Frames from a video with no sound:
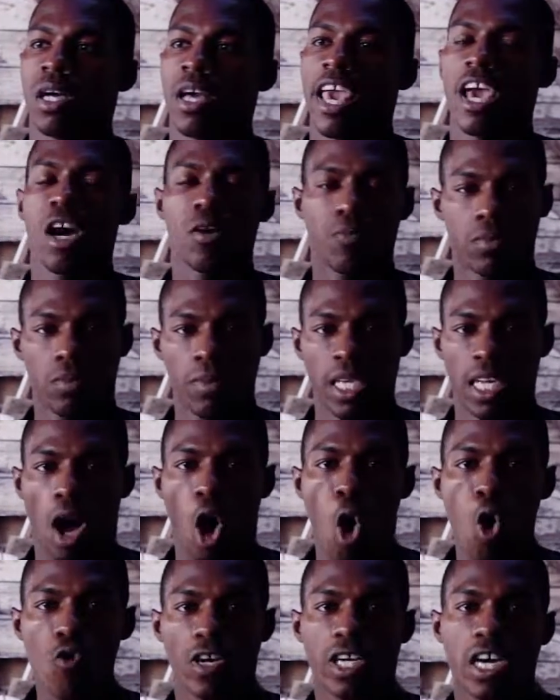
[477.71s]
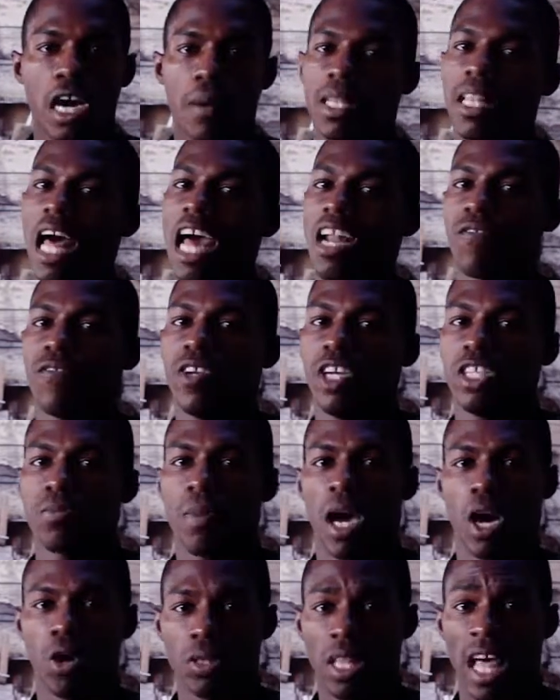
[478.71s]
helped me to overcome a lot of fears in
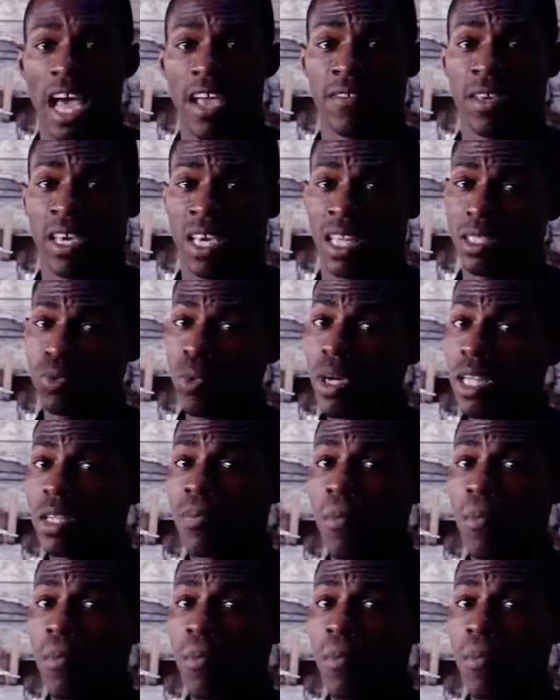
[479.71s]
my own life. And it's one of